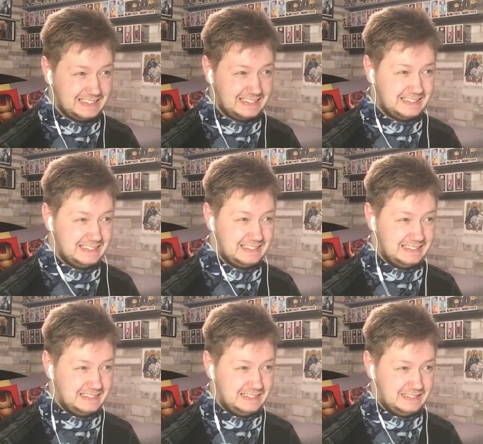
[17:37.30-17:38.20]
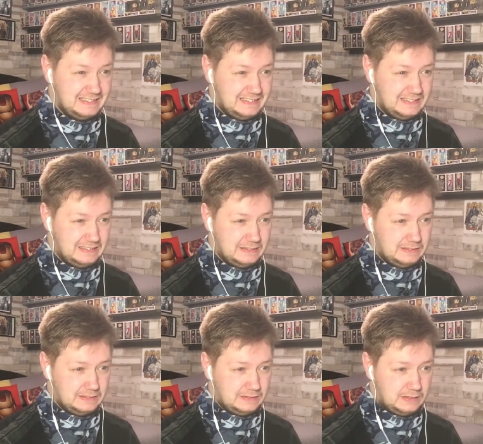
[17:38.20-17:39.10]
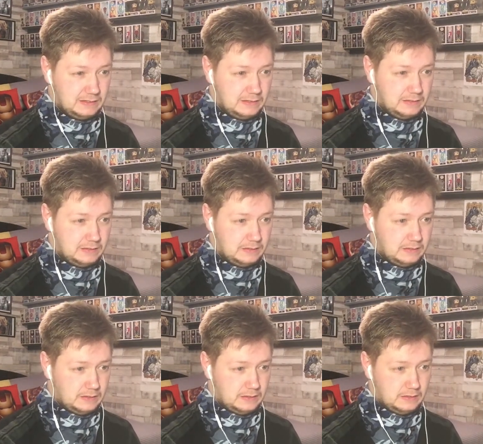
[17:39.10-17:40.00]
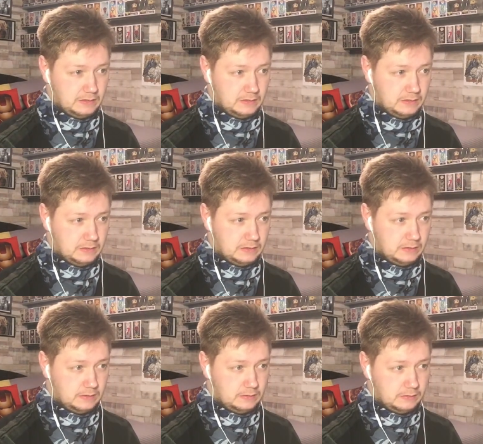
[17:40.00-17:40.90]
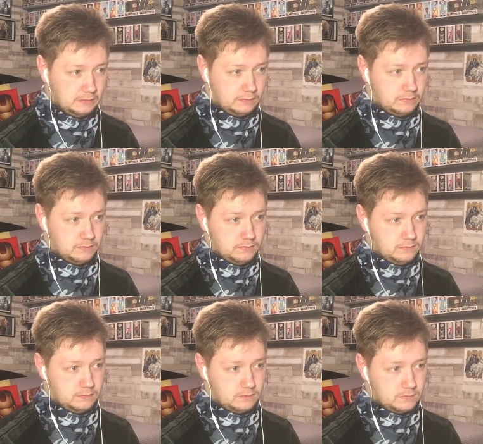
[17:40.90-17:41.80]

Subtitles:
(silence)